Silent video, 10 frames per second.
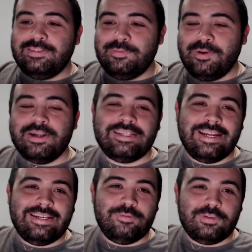the part
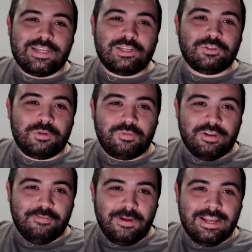that was actually pretty
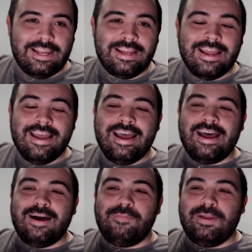funny,
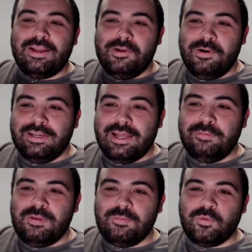but I know a lot of
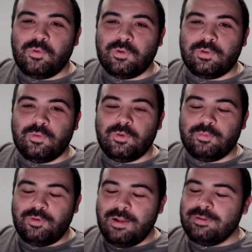people will
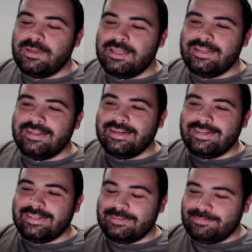probably
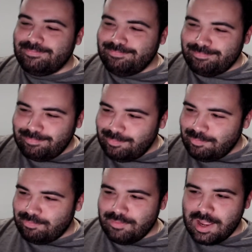
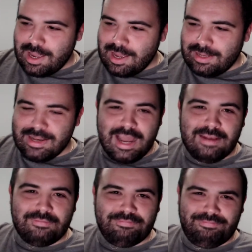
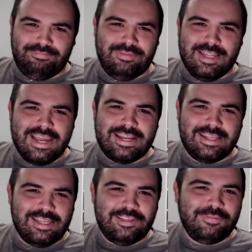not dig
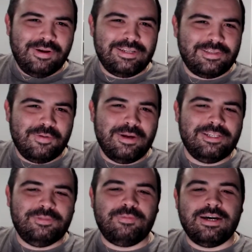this part so
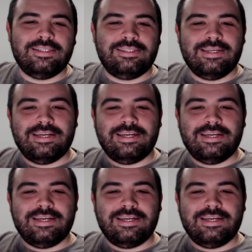much, but